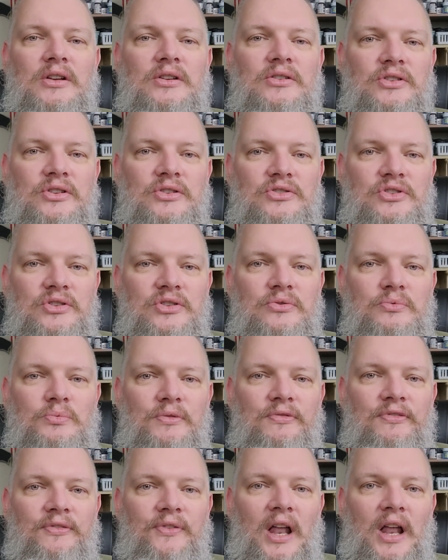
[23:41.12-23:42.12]
to just
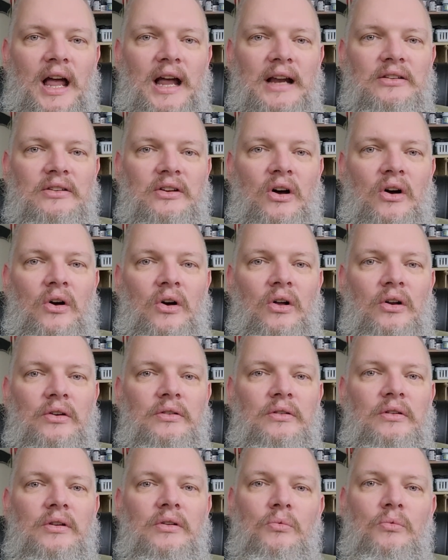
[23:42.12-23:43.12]
reflect
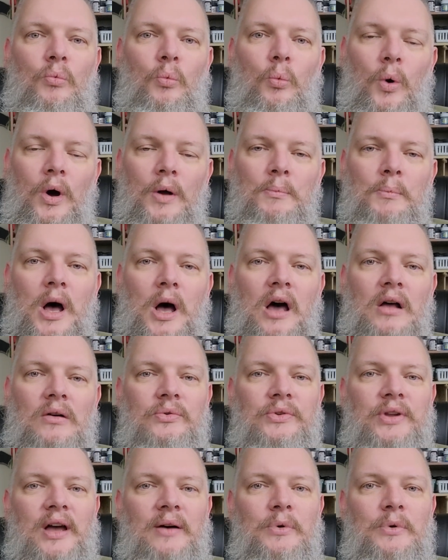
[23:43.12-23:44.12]
on what
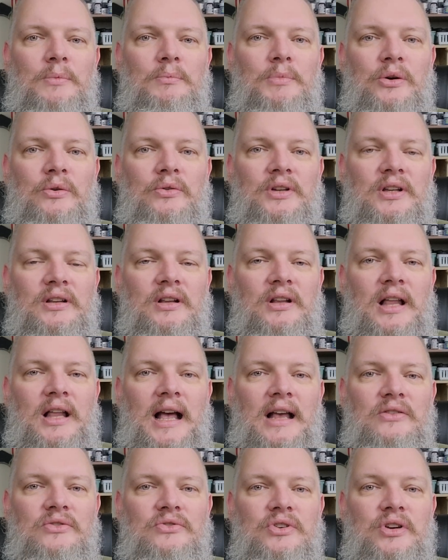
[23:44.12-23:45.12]
models have we built in the
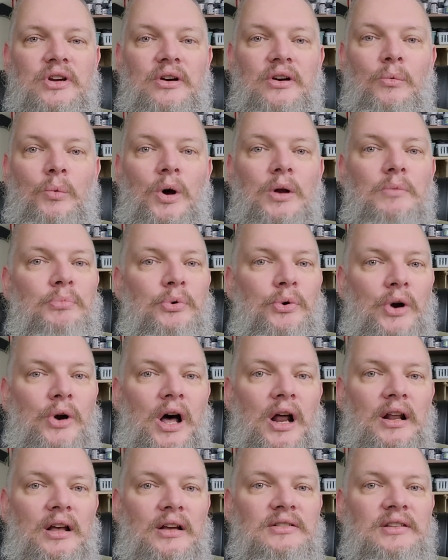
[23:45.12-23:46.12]
last year? What
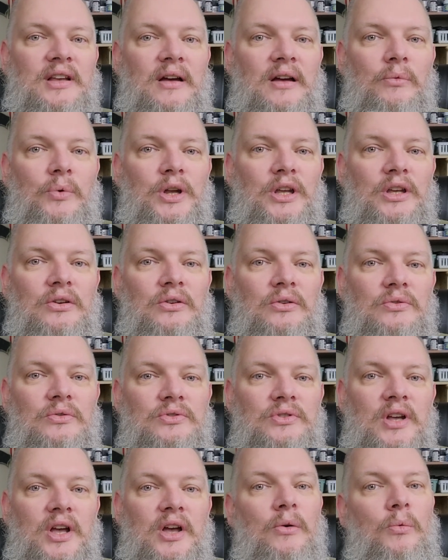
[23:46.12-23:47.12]
products have we
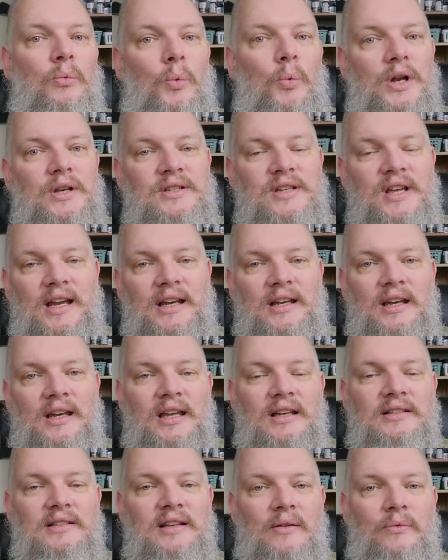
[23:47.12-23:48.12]
used? What
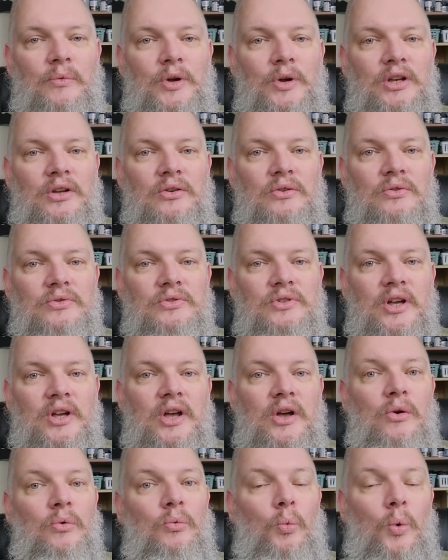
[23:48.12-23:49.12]
techniques have we used?
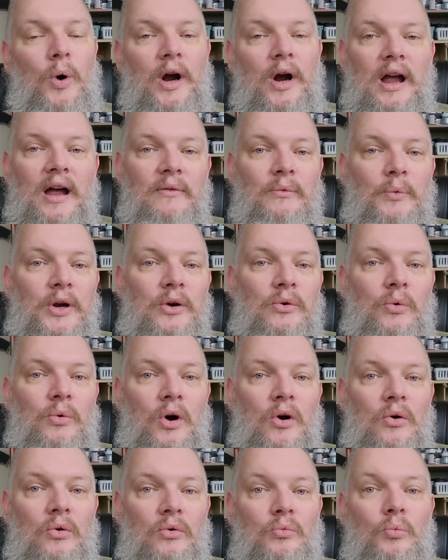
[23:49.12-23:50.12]
Where have we
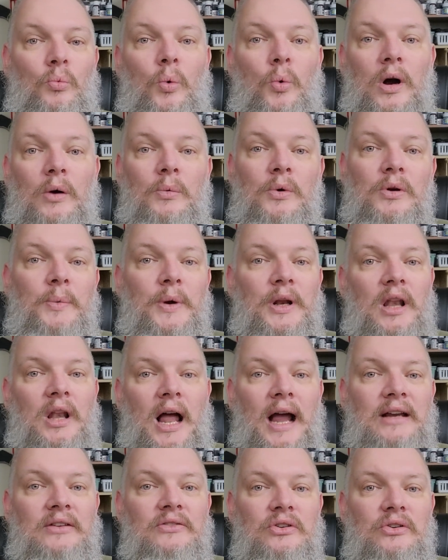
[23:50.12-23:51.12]
grown? Where would we
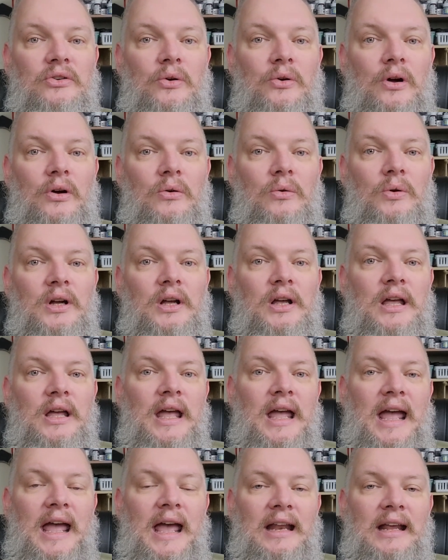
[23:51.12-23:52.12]
like to grow?
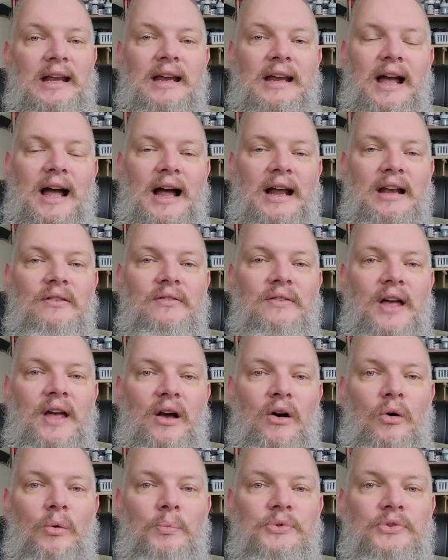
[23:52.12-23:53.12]
And it kind of
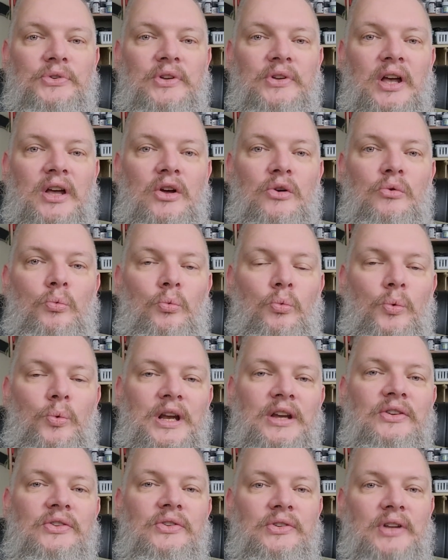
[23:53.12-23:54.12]
helps
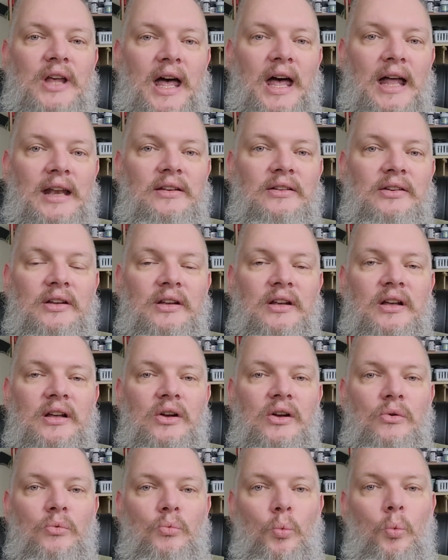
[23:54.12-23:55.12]
reset
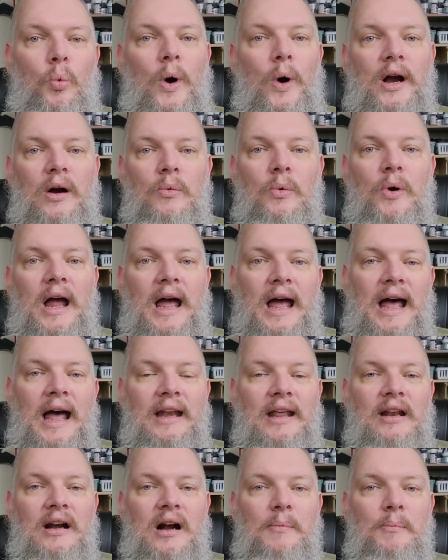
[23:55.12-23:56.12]
where we're at
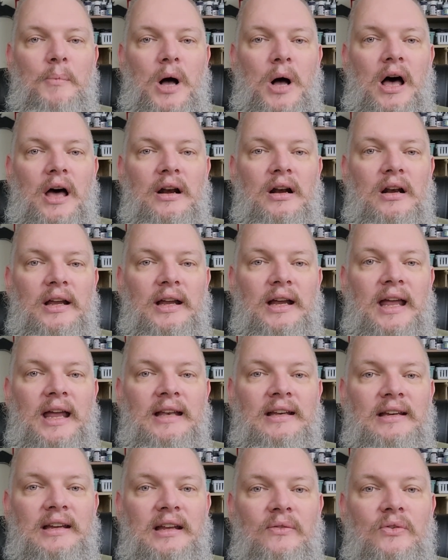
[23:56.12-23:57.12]
in our modeling
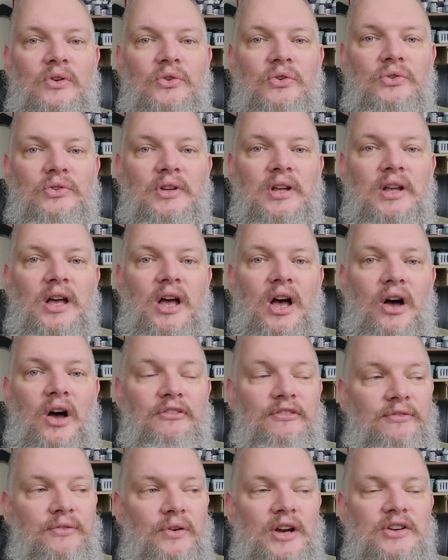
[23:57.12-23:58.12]
and give us a
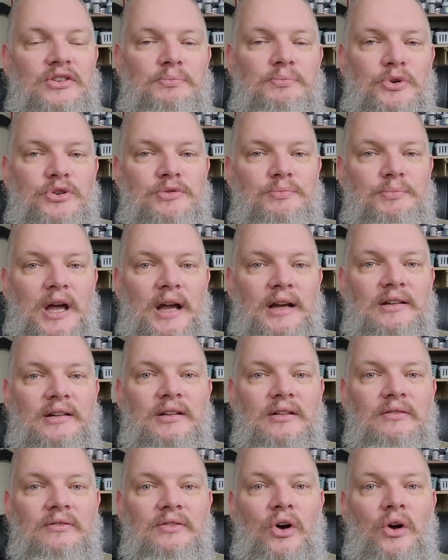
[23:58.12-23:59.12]
fresh
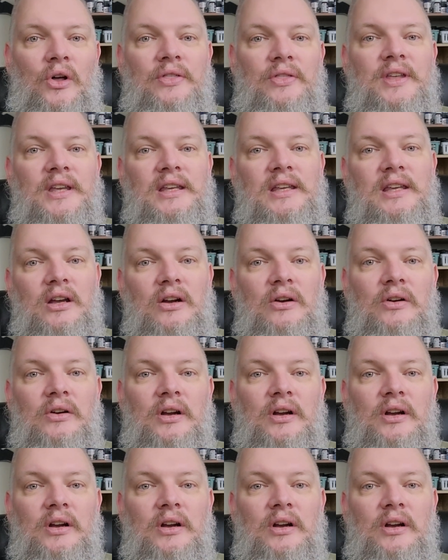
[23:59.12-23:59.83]
perspective on the year